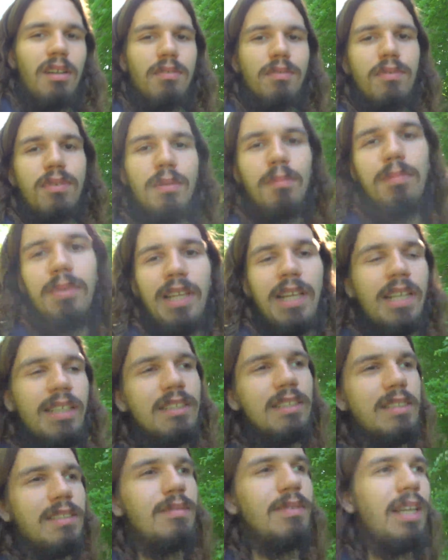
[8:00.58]
of
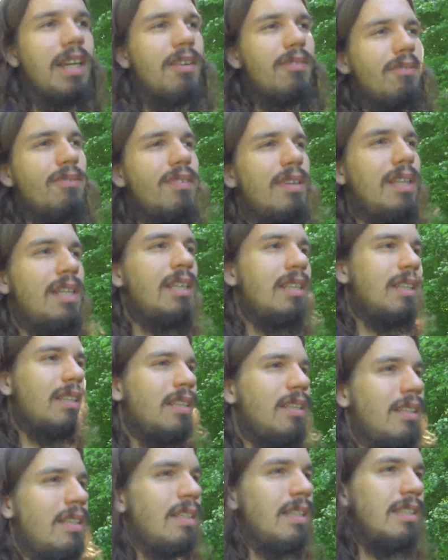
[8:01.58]
plants we have.
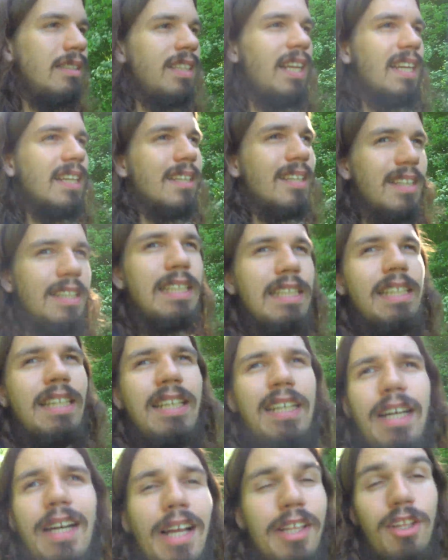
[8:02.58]
It's like
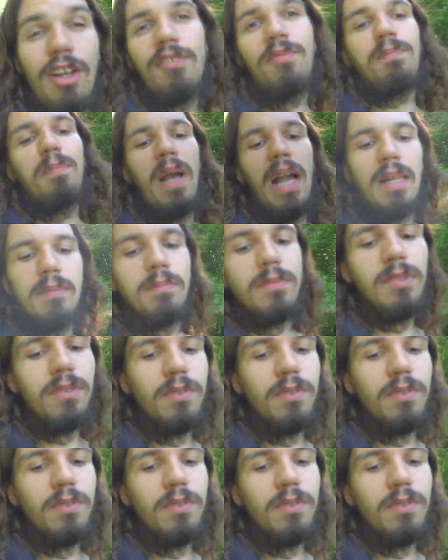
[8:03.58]
I love palm